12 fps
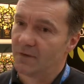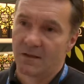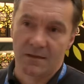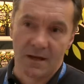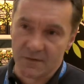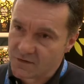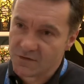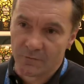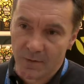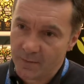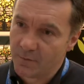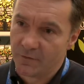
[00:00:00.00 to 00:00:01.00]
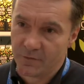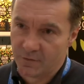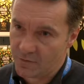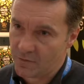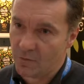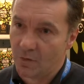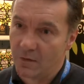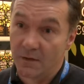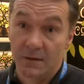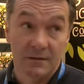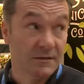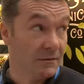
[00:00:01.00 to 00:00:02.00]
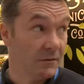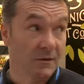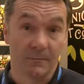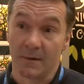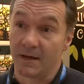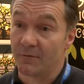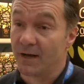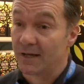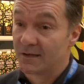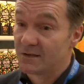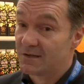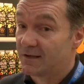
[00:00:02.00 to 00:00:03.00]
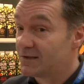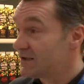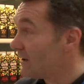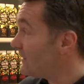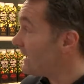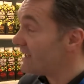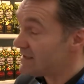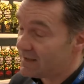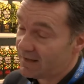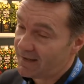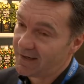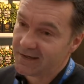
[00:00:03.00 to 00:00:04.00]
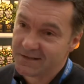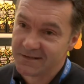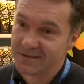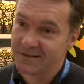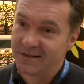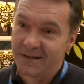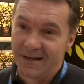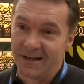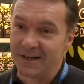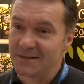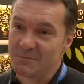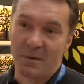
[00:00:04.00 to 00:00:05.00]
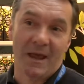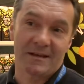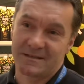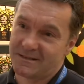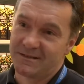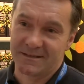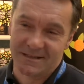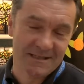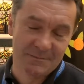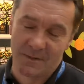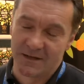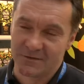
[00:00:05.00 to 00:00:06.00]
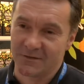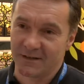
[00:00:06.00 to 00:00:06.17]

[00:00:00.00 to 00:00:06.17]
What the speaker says: thousands of people through the door to look at my range and showcase it in its best,